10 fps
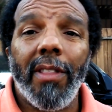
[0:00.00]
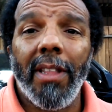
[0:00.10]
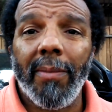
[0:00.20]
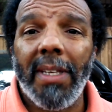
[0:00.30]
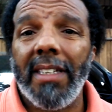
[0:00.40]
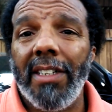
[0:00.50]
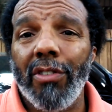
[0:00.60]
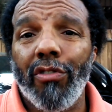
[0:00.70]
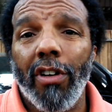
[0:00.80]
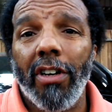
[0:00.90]
Them getting
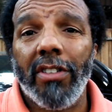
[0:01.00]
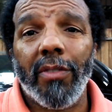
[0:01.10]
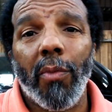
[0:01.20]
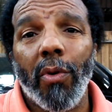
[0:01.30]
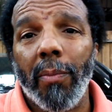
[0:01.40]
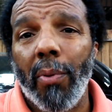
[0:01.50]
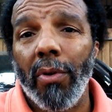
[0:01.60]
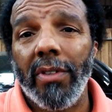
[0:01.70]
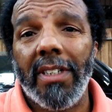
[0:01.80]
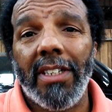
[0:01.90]
their drugs is more
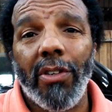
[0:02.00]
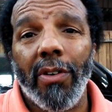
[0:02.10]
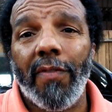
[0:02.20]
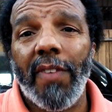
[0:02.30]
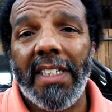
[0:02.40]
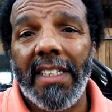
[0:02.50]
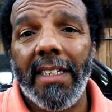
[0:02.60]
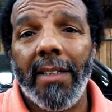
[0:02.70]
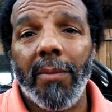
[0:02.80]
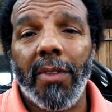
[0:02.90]
important than you're offending
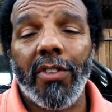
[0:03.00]
them.